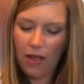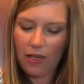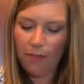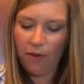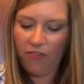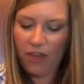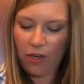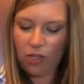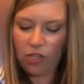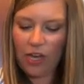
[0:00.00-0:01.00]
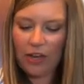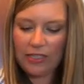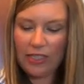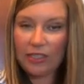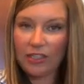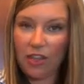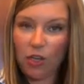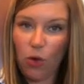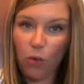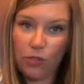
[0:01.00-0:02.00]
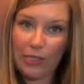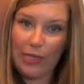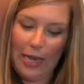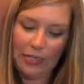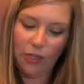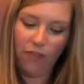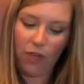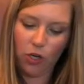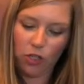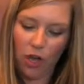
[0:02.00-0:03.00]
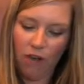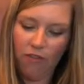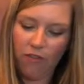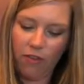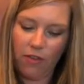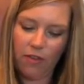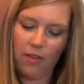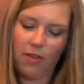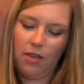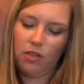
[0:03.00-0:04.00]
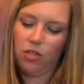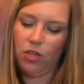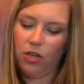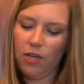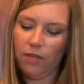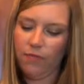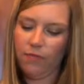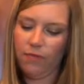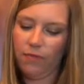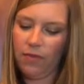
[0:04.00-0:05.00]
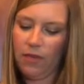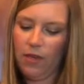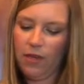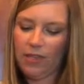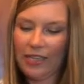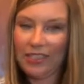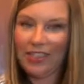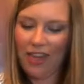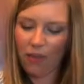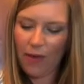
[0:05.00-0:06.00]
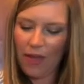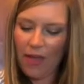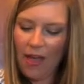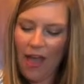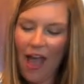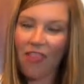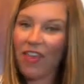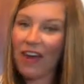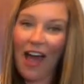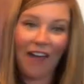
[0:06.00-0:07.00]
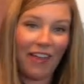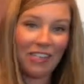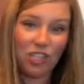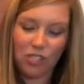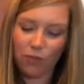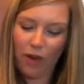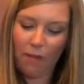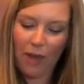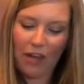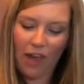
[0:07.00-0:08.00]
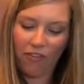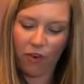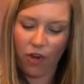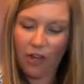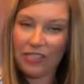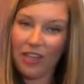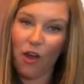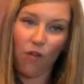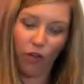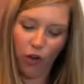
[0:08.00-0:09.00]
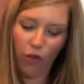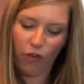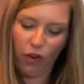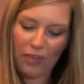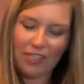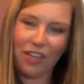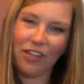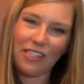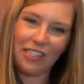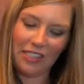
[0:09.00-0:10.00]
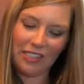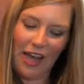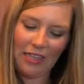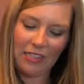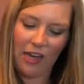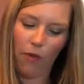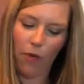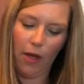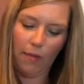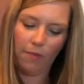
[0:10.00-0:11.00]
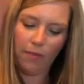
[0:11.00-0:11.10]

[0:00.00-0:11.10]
Keep your fingers tucked in so that you don't slice your fingers off. Turn it, dice it the other way, and then I like to just run my knife across it over and over until it's the size that I want.